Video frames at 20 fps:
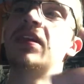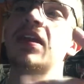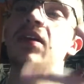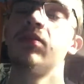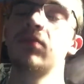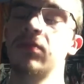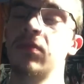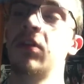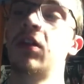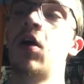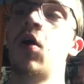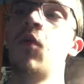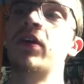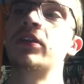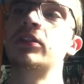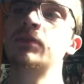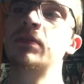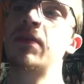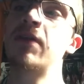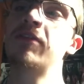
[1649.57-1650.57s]
It will
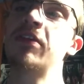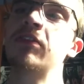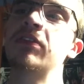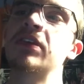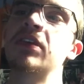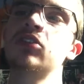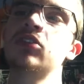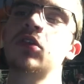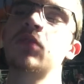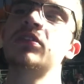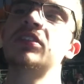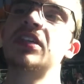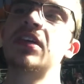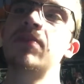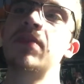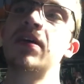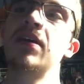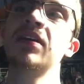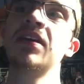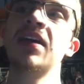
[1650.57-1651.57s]
always be my favorite issue of
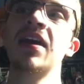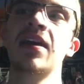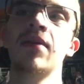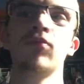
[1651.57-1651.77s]
Sandman,